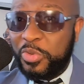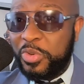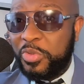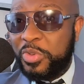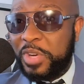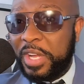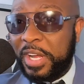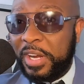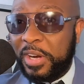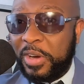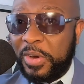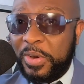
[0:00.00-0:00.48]
We
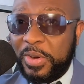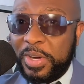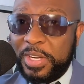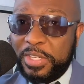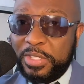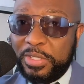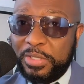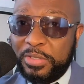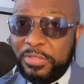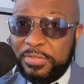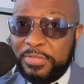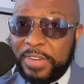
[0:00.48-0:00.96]
would
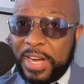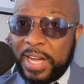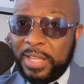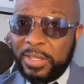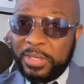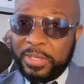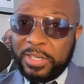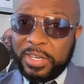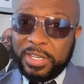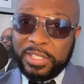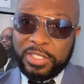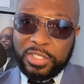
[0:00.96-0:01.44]
encourage you to
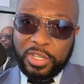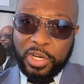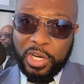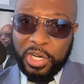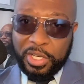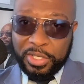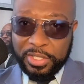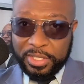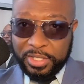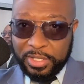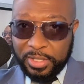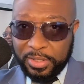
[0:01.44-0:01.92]
follow us
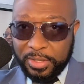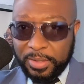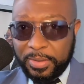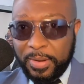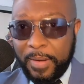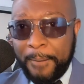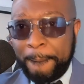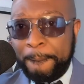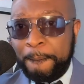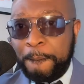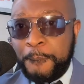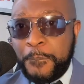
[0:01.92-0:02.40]

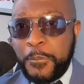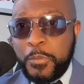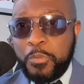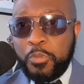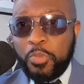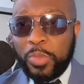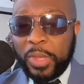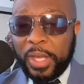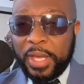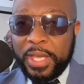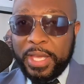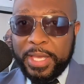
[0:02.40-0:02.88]
also.
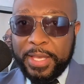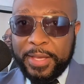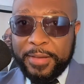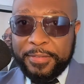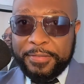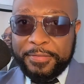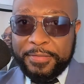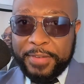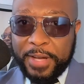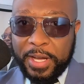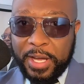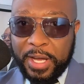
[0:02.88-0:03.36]

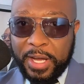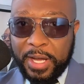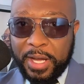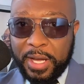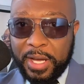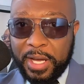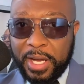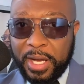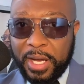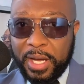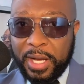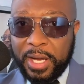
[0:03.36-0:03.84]
If
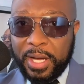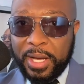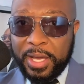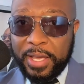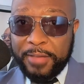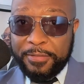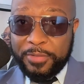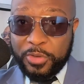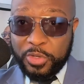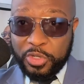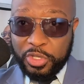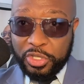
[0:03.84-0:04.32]

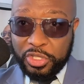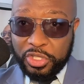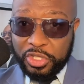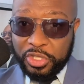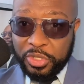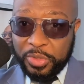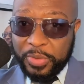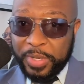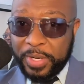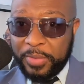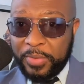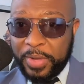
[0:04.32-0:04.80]
you just
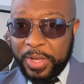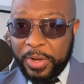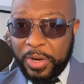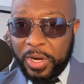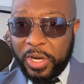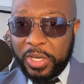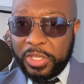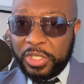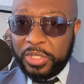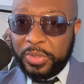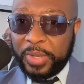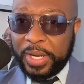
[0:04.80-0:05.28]
joined, we
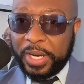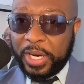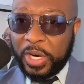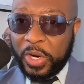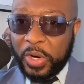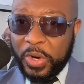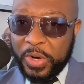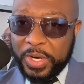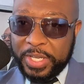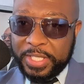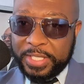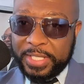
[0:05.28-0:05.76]
also
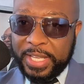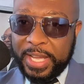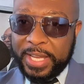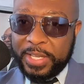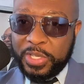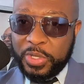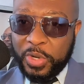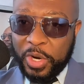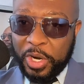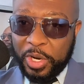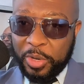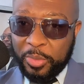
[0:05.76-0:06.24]
encourage
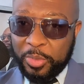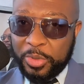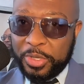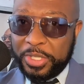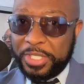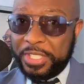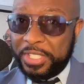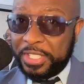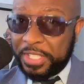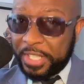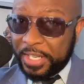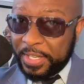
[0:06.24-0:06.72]
that you help
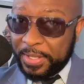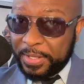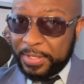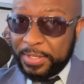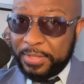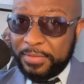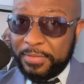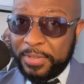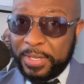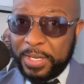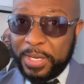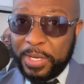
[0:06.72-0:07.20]
us share
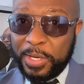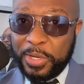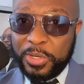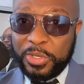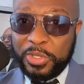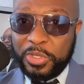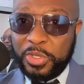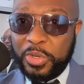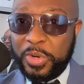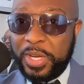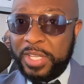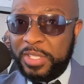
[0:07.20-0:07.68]
this
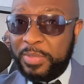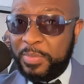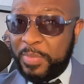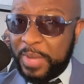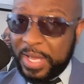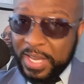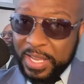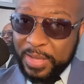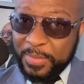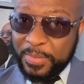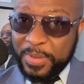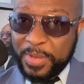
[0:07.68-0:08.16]
video so as
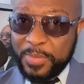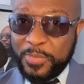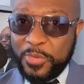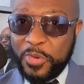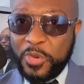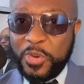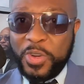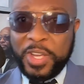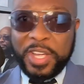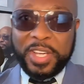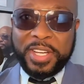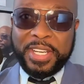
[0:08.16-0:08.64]
many
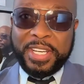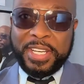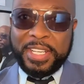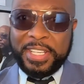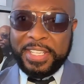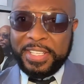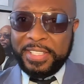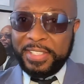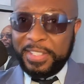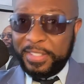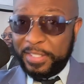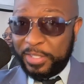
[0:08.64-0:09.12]
people could
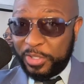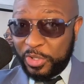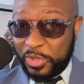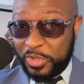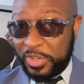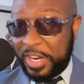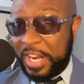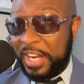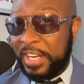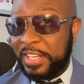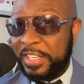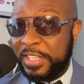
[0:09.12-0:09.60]
hear this
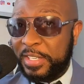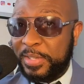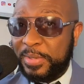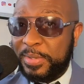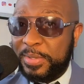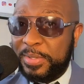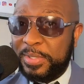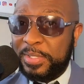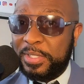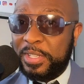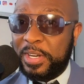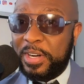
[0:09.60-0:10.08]
great
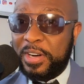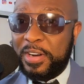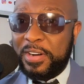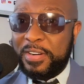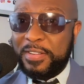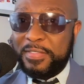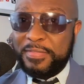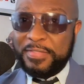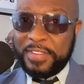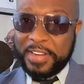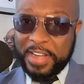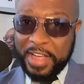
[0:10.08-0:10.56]
news
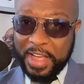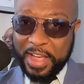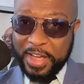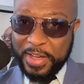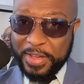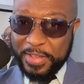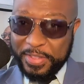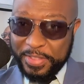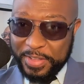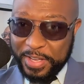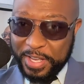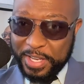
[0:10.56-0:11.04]
of
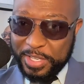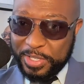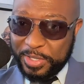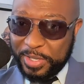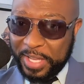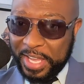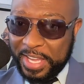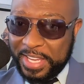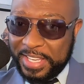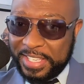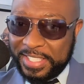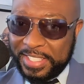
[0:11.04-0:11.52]
health
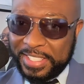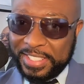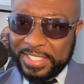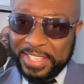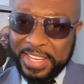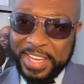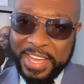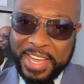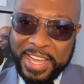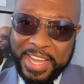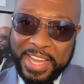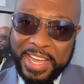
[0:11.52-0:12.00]

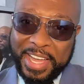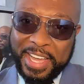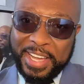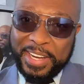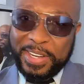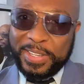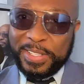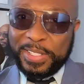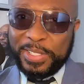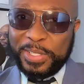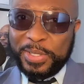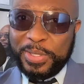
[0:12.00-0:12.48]
education,
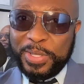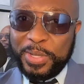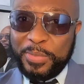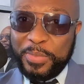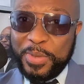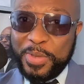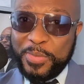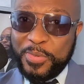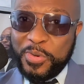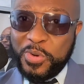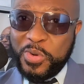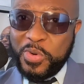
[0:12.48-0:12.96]
and also the
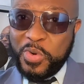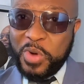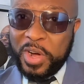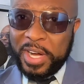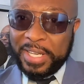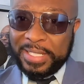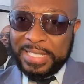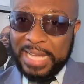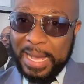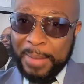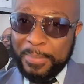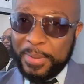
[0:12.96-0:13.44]
people who
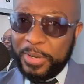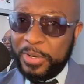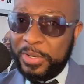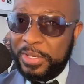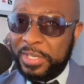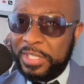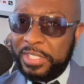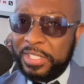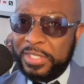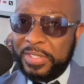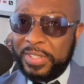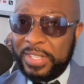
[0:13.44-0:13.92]
are tapping
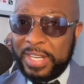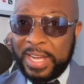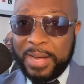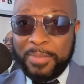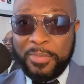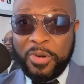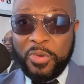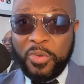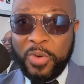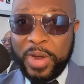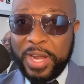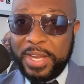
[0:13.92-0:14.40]
on the screen.
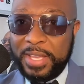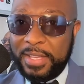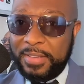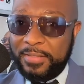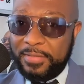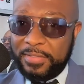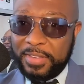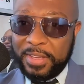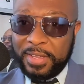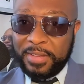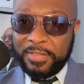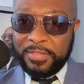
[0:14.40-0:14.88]
I'm already
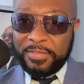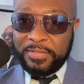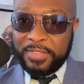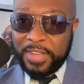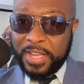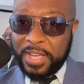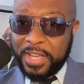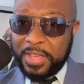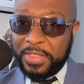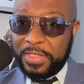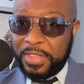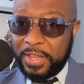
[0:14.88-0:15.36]
being
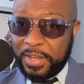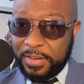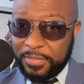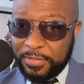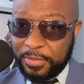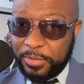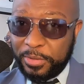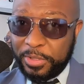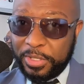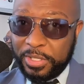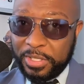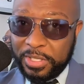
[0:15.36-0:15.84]
very
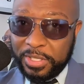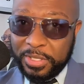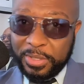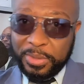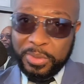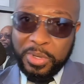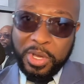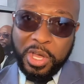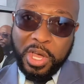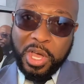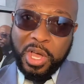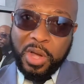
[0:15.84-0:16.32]
thankful to
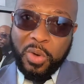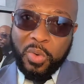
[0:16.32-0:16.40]
you.